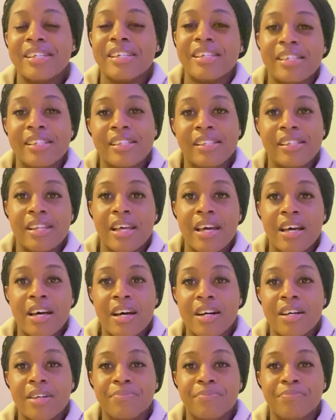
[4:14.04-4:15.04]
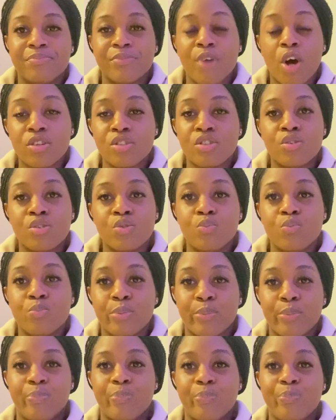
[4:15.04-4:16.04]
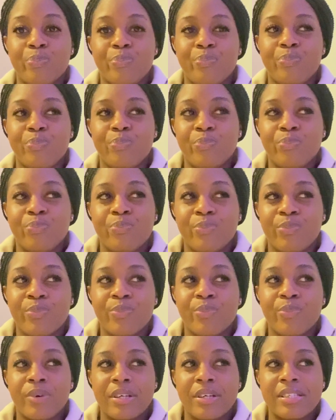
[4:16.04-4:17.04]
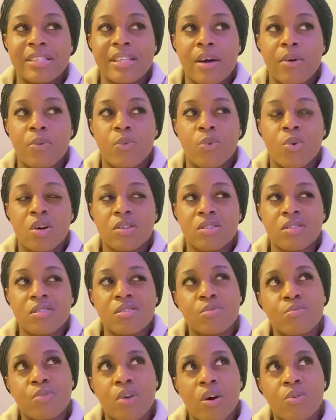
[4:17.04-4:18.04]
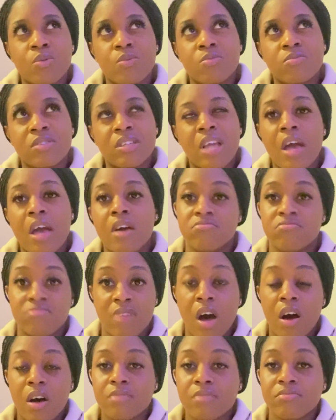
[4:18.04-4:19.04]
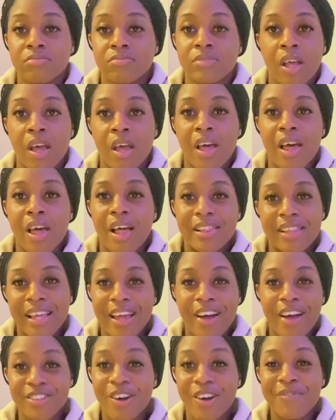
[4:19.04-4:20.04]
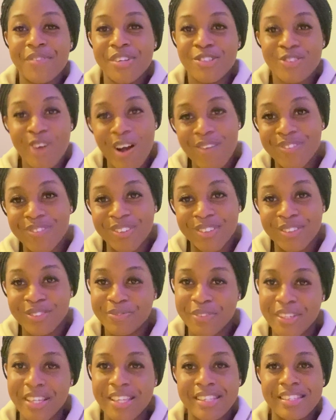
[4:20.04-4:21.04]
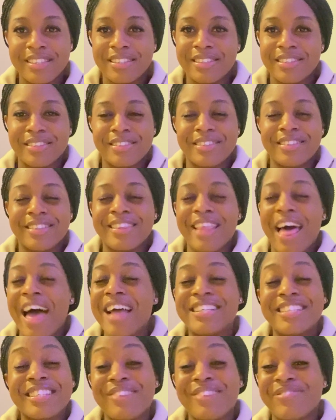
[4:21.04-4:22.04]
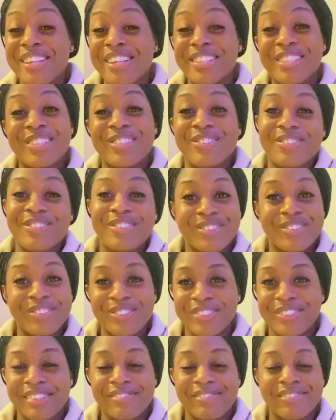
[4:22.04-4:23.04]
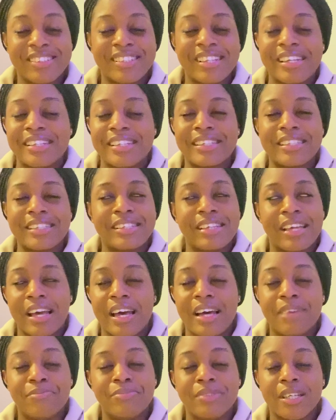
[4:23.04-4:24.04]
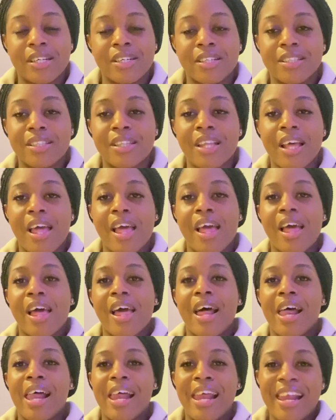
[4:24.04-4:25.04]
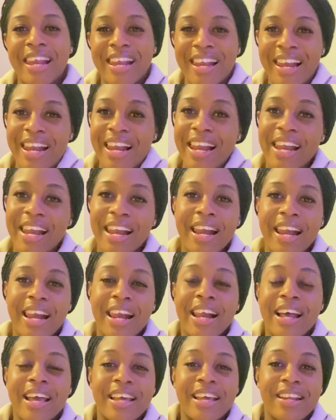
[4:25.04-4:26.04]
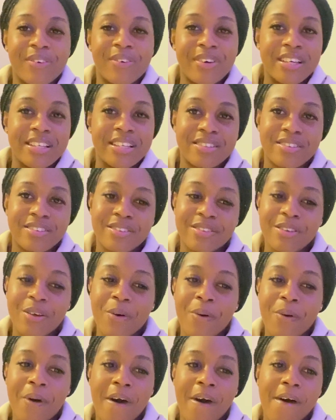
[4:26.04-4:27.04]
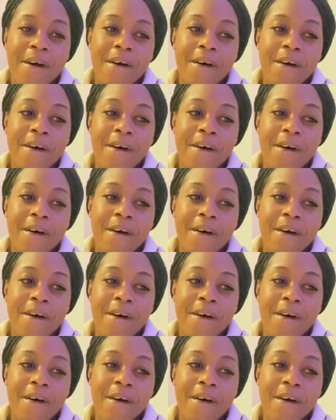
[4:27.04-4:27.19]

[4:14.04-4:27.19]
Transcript: in hot soup. Is that hot soup? Yeah, that. Like, I was gonna be in trouble because I just applied to 2 schools, and I'm just like, yeah, I'm done. Anyways, so